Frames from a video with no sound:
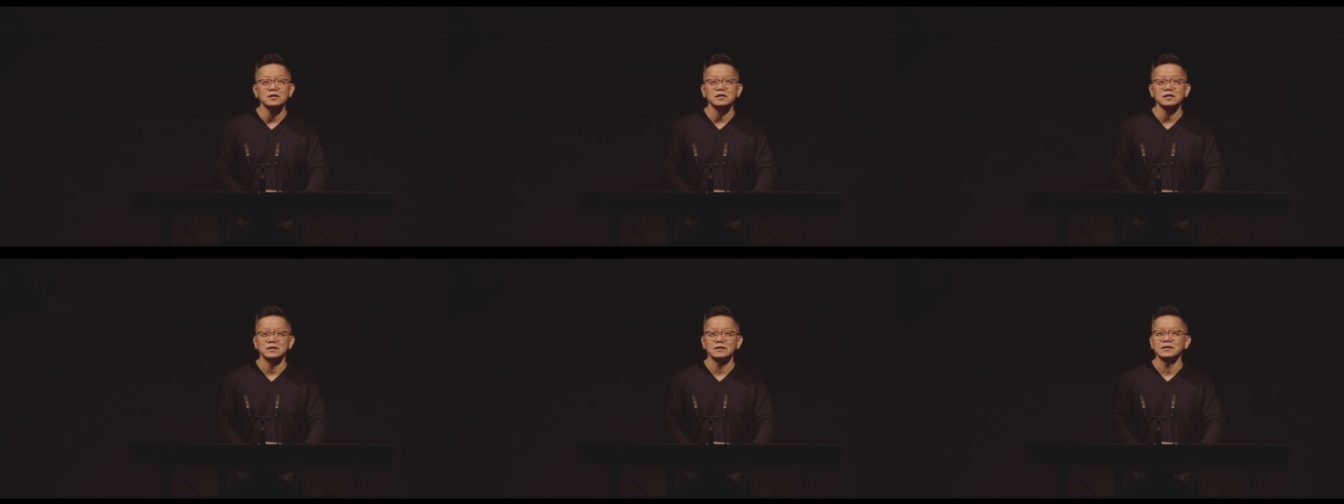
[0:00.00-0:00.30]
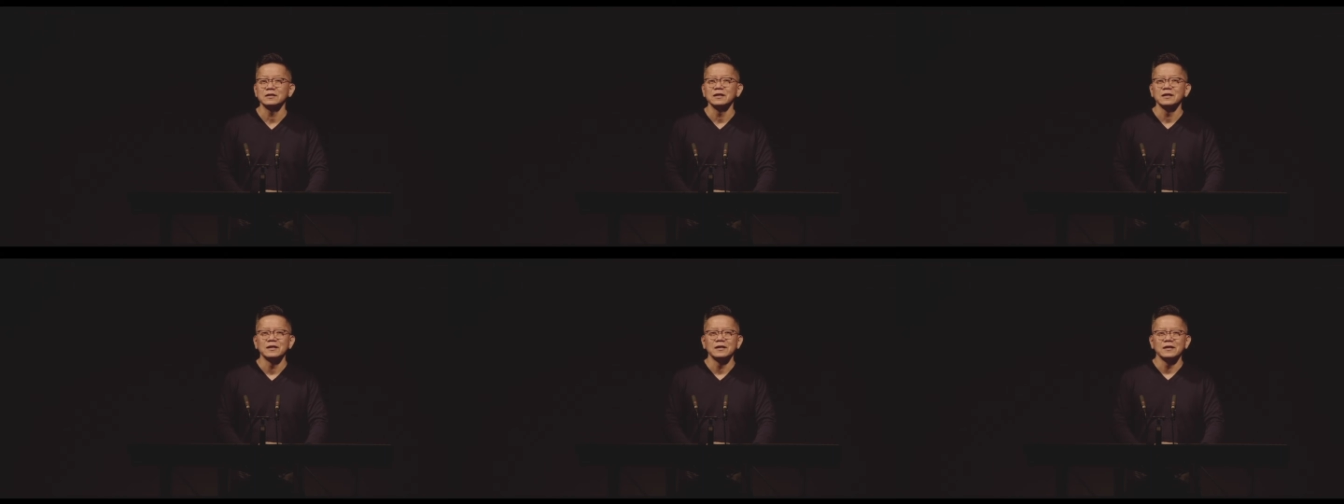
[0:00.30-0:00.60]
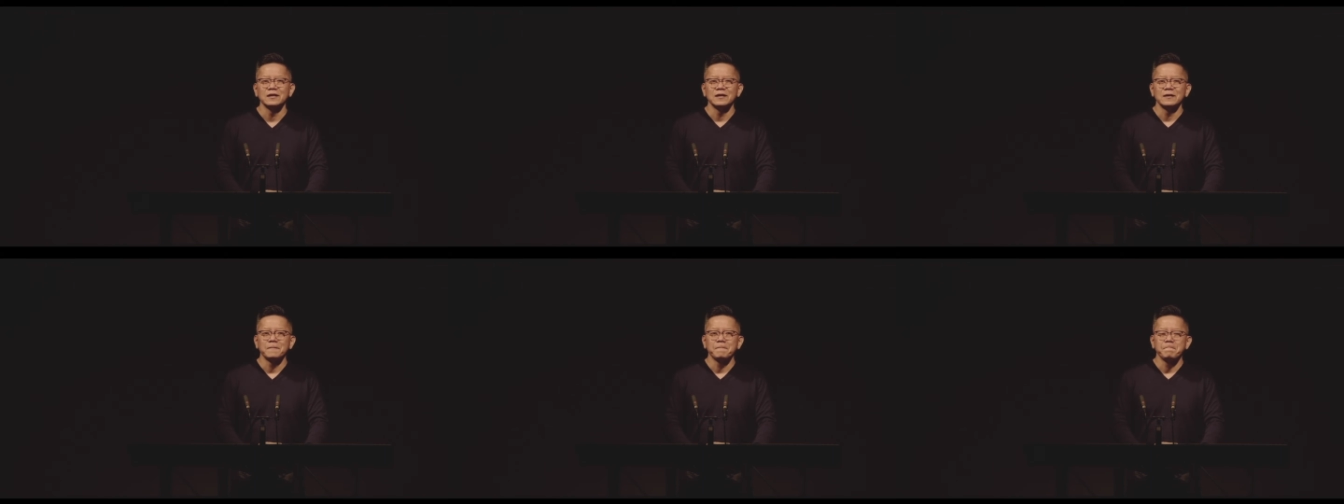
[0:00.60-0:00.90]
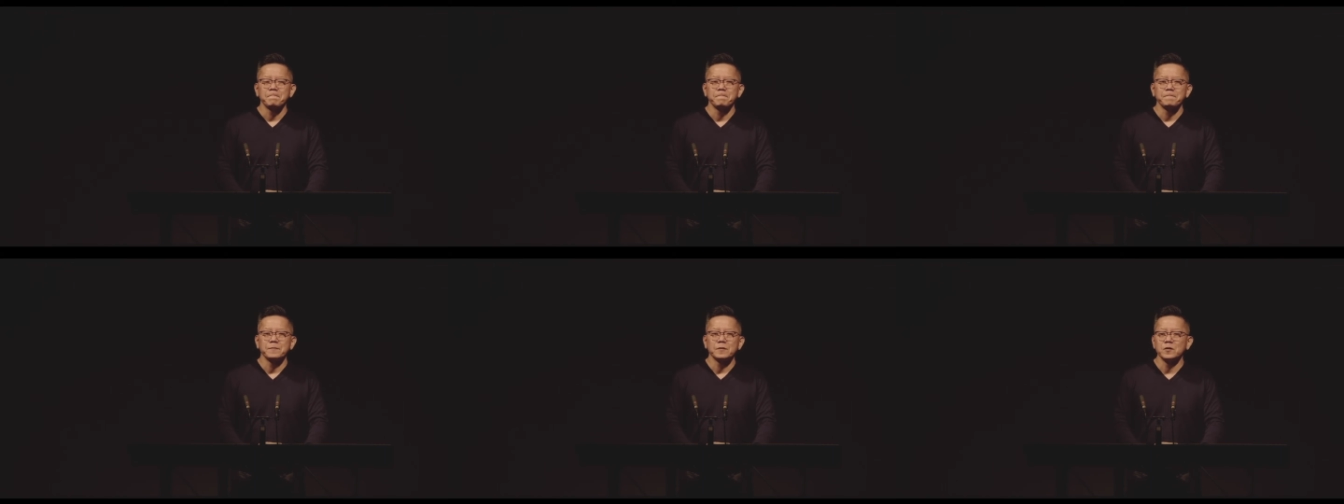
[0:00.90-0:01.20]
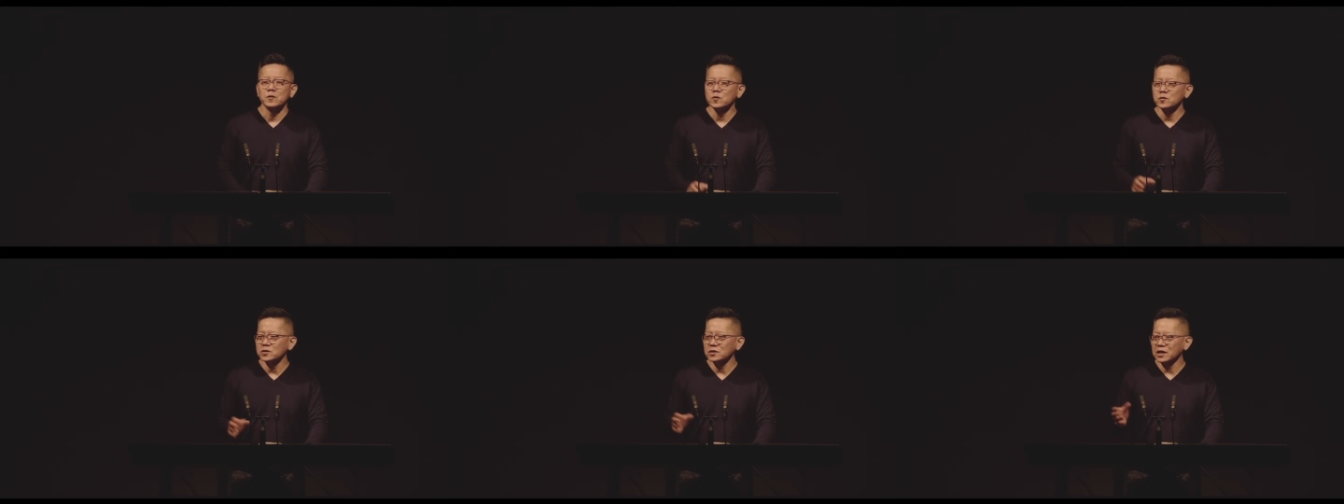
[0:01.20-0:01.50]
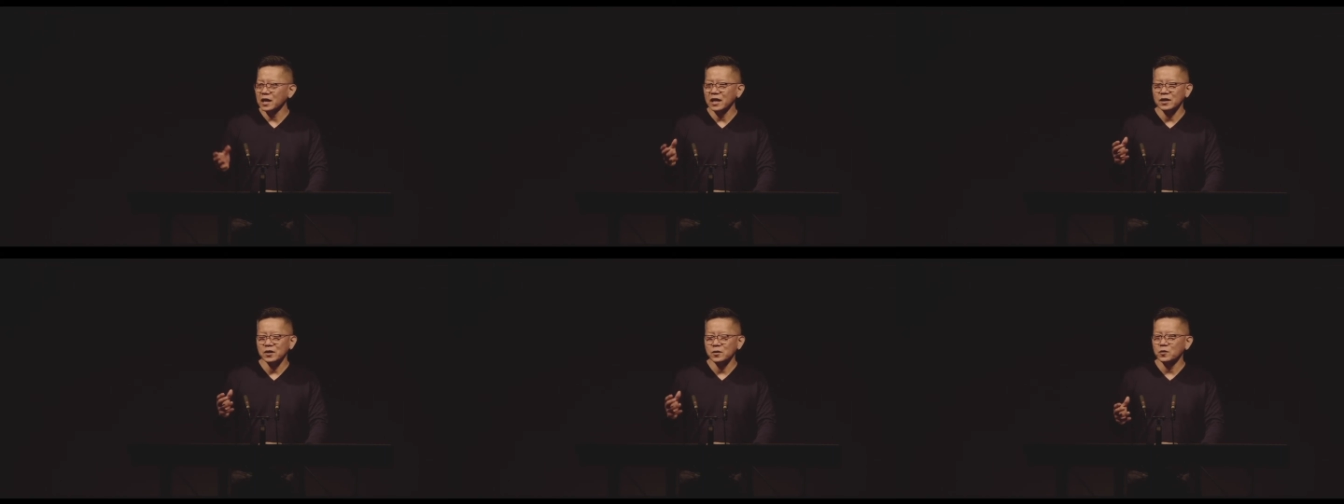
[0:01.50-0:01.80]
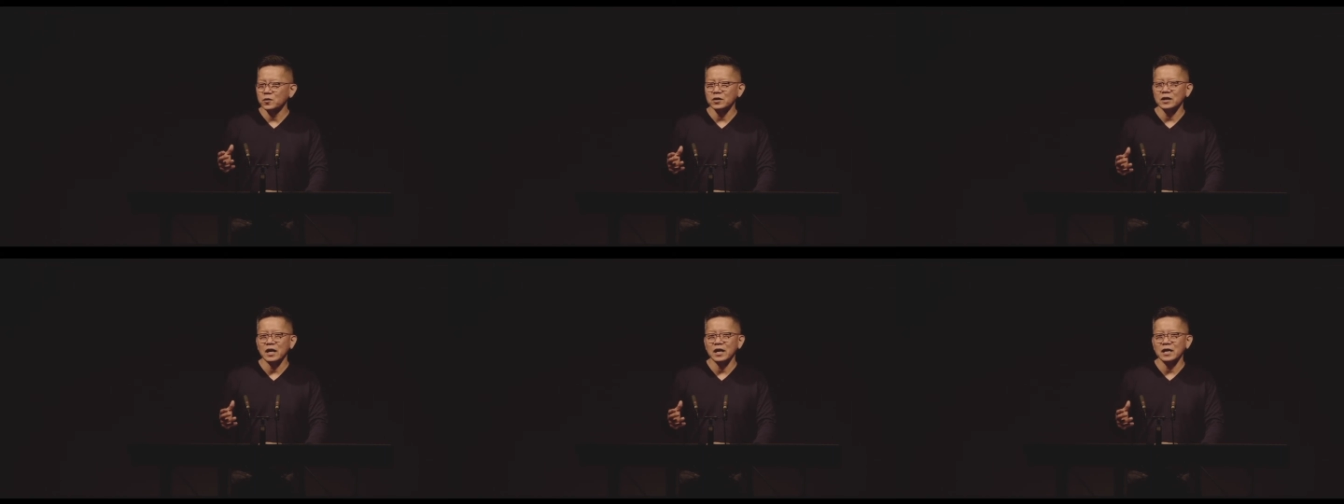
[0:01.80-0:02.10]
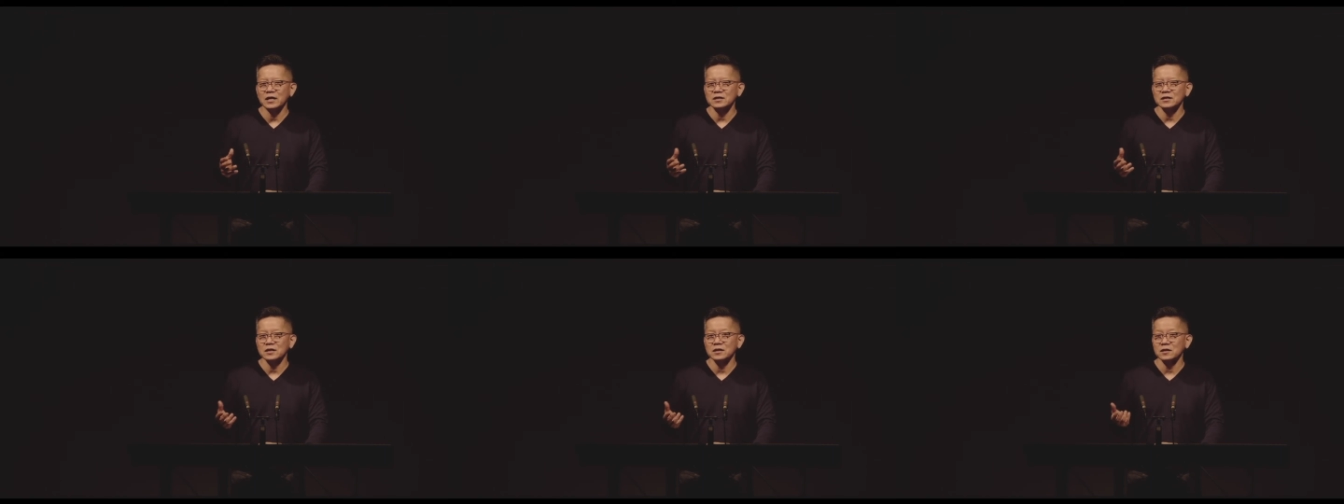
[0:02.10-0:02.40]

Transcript: and utilizing